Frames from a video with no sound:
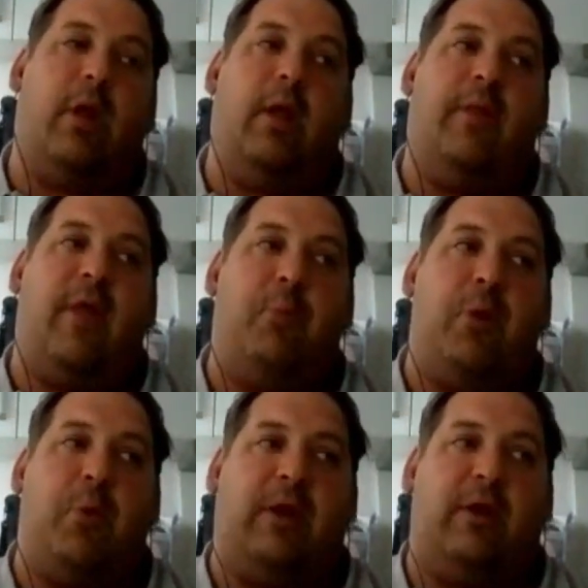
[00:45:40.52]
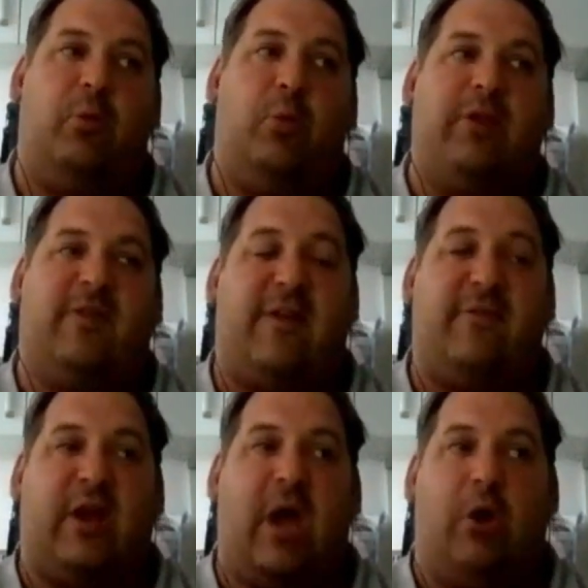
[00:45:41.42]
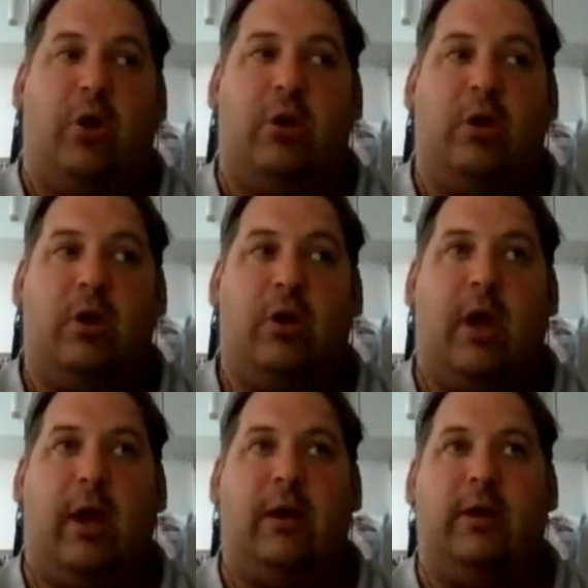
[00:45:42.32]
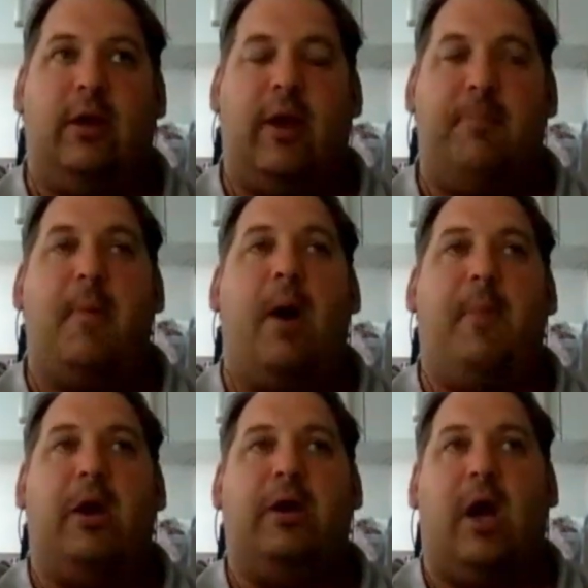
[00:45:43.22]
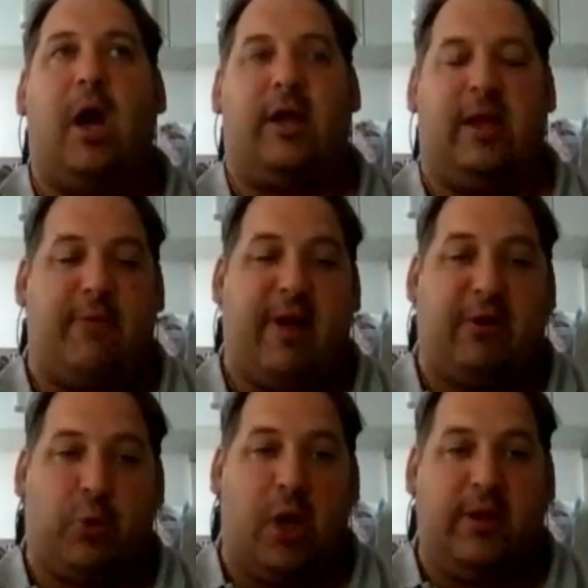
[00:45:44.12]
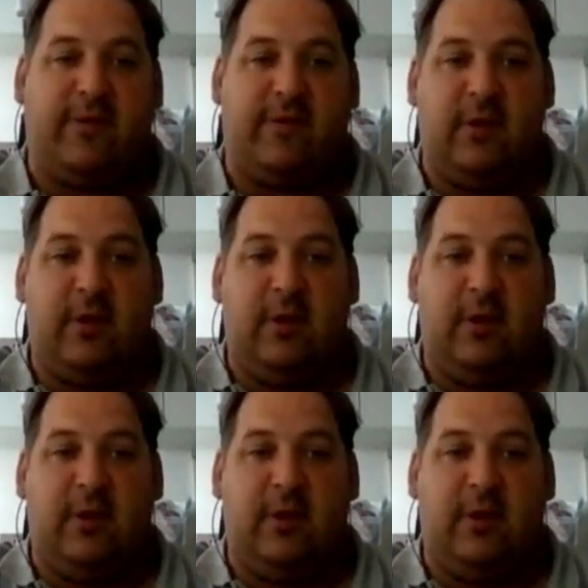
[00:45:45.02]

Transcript: And then we went to give it a go, and in my mind I could get around twice,